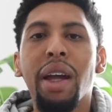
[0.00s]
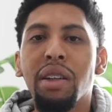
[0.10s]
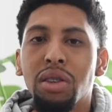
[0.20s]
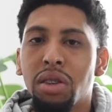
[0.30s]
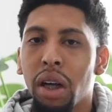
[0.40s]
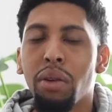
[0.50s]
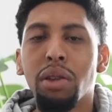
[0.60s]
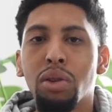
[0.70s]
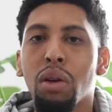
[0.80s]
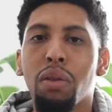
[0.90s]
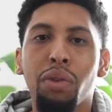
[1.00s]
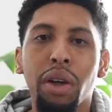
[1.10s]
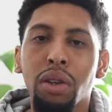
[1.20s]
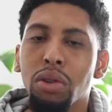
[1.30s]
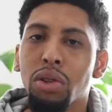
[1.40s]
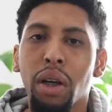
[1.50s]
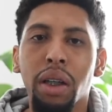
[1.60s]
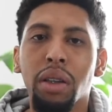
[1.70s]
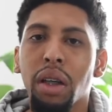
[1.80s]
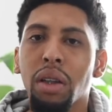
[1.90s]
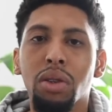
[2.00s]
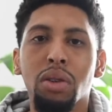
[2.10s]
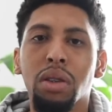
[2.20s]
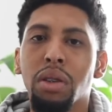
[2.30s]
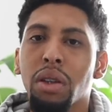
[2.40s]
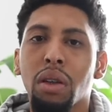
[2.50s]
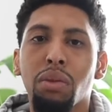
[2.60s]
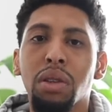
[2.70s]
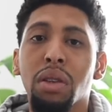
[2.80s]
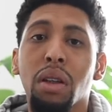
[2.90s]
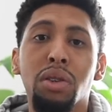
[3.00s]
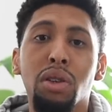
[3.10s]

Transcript: and share it to a friend who's trying to get into a sneaker reseller.